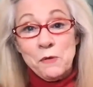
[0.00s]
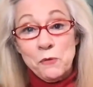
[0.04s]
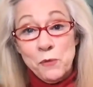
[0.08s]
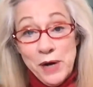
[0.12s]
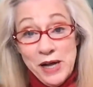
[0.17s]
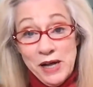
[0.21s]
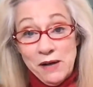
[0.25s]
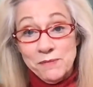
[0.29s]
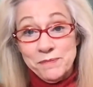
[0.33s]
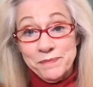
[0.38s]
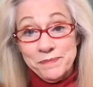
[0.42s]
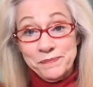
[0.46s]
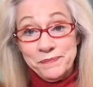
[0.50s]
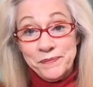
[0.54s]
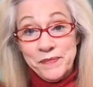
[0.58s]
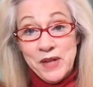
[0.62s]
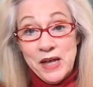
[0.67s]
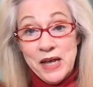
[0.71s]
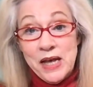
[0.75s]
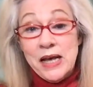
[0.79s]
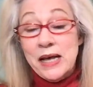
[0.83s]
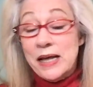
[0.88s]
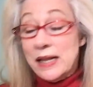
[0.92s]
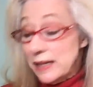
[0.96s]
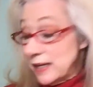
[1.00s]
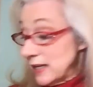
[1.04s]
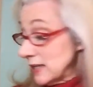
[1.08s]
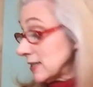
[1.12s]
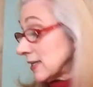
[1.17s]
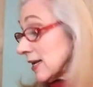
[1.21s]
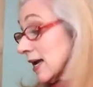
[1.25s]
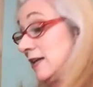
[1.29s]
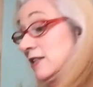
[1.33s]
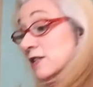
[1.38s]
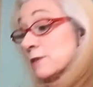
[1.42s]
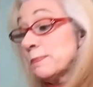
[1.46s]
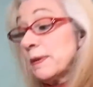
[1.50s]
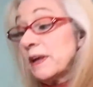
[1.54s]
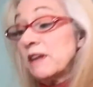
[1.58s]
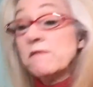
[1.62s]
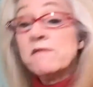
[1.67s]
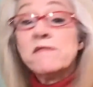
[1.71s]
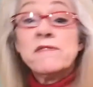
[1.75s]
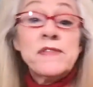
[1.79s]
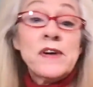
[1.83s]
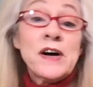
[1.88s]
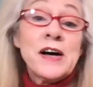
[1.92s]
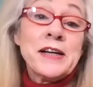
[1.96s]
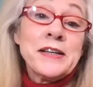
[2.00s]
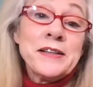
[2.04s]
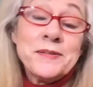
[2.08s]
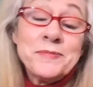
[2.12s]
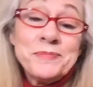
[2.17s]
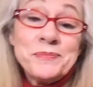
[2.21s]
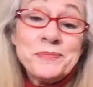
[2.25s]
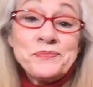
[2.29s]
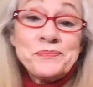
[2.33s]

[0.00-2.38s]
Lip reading: Well, this has been fun.